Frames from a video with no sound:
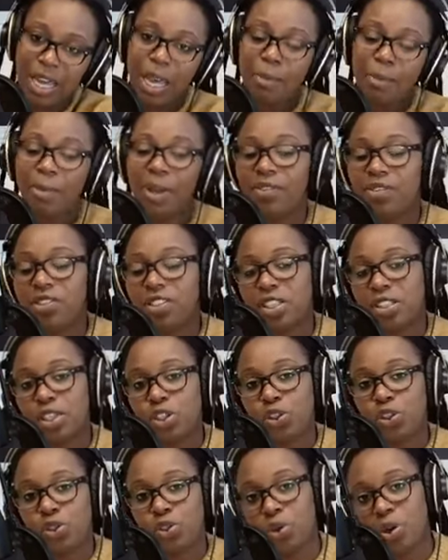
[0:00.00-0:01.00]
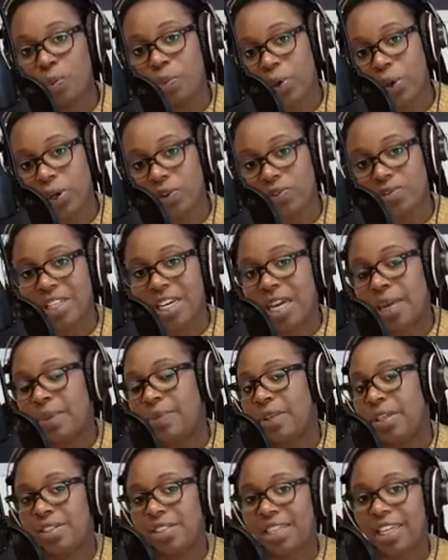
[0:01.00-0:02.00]
But if it's just a short period of time,
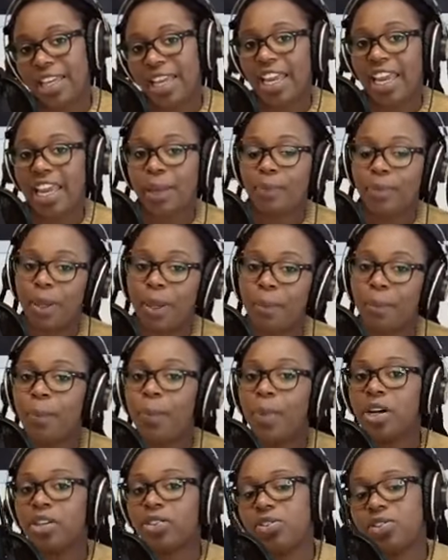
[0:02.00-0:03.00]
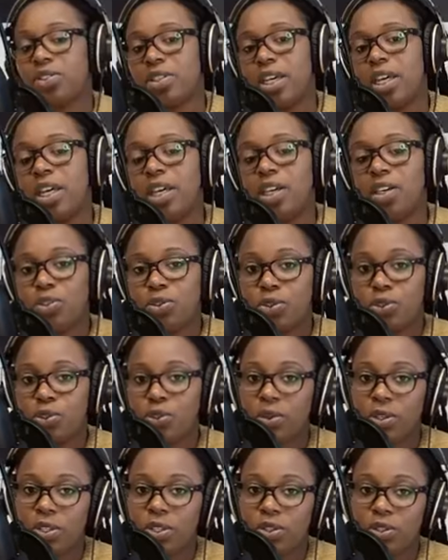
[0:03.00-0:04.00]
they say ik ben pas
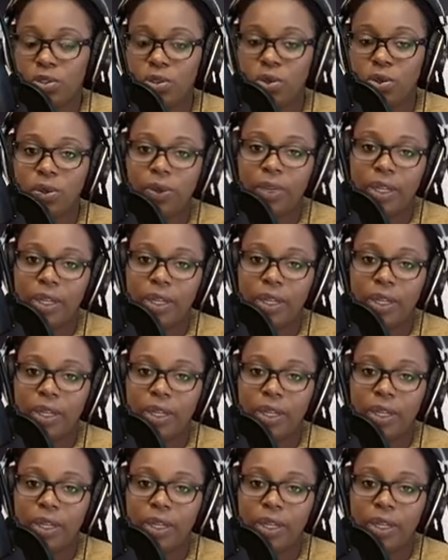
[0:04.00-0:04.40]
zo en zo